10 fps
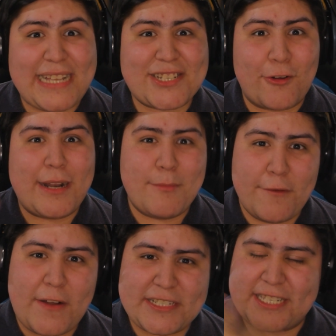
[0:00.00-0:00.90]
let's go ahead and
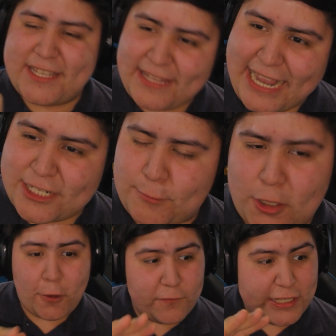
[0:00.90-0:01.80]
move on to the next one.
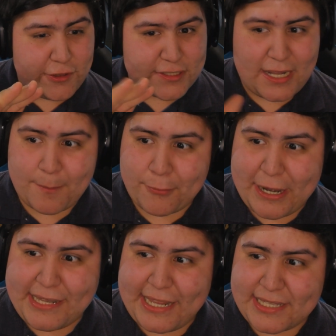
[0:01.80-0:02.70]
Hopefully there's not a
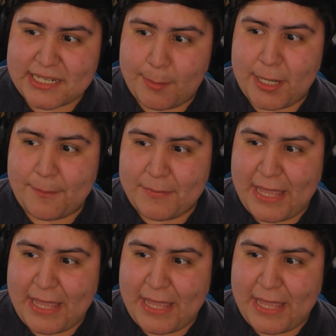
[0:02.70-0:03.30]
brain dance coming up